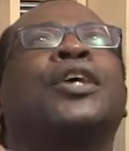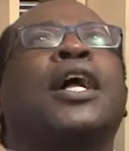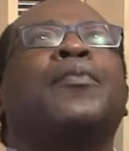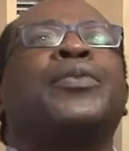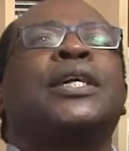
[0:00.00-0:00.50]
to
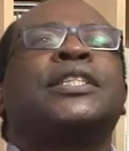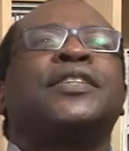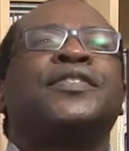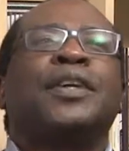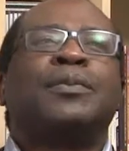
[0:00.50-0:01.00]
help me
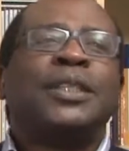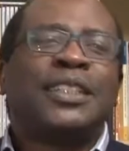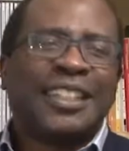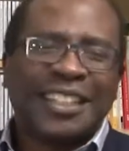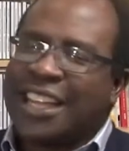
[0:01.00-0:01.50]
achieve
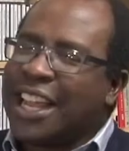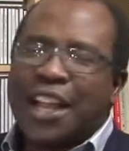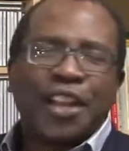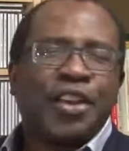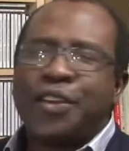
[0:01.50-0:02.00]
something?
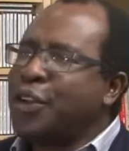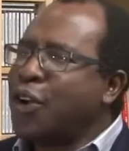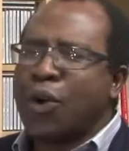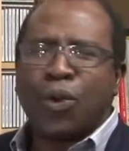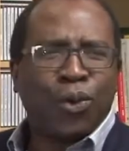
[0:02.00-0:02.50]

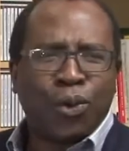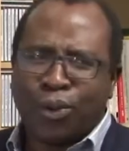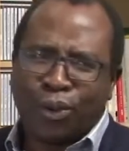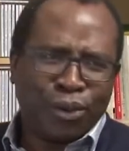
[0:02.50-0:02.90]
No.